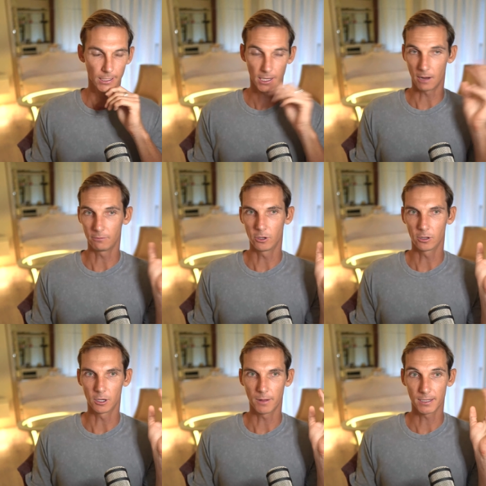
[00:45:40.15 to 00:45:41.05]
and I've learned a
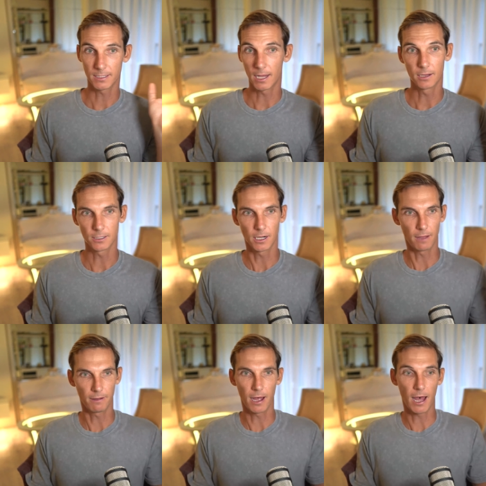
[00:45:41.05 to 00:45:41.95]
lot about sales, and
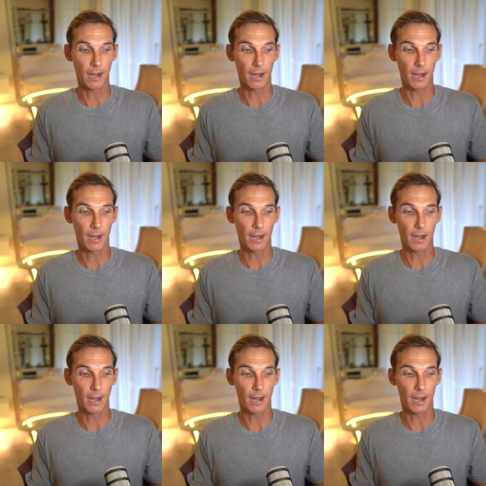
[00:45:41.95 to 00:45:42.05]
I